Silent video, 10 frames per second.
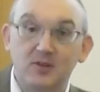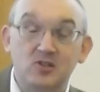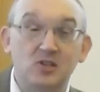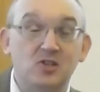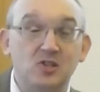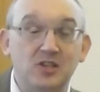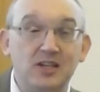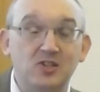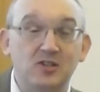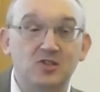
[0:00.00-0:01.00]
since it's
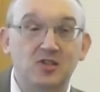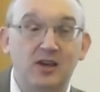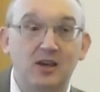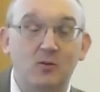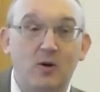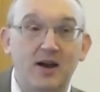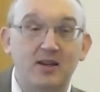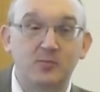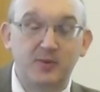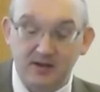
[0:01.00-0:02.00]
easy to see why
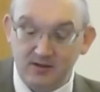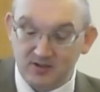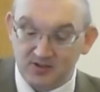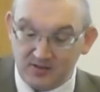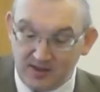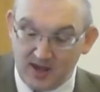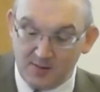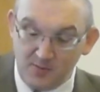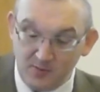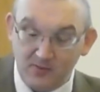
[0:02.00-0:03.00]
it appeals to
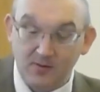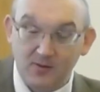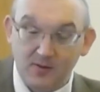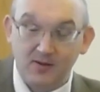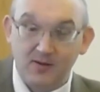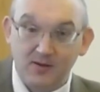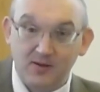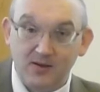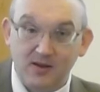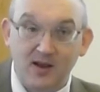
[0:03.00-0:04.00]
them,
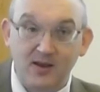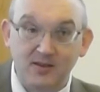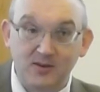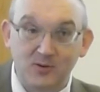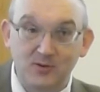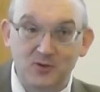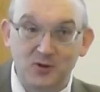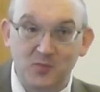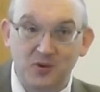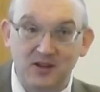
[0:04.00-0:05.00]
and it
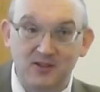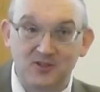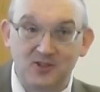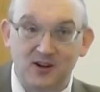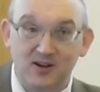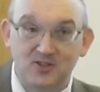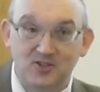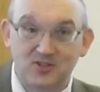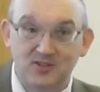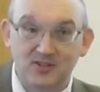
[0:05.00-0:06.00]
also appeals to
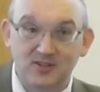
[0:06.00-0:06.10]
us,